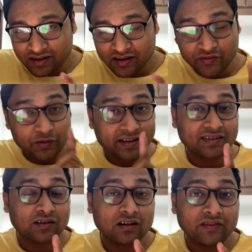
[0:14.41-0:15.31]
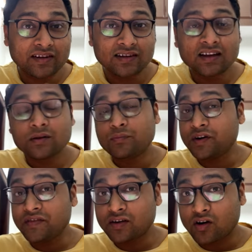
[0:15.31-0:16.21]
If you can solve it, put it
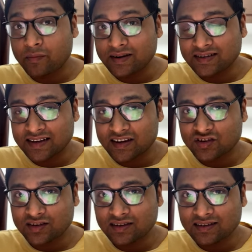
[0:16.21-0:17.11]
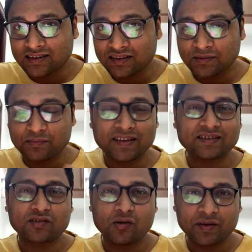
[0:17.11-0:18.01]
in the comment section. The
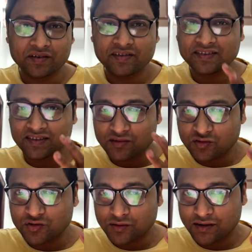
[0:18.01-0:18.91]
best commenter is usually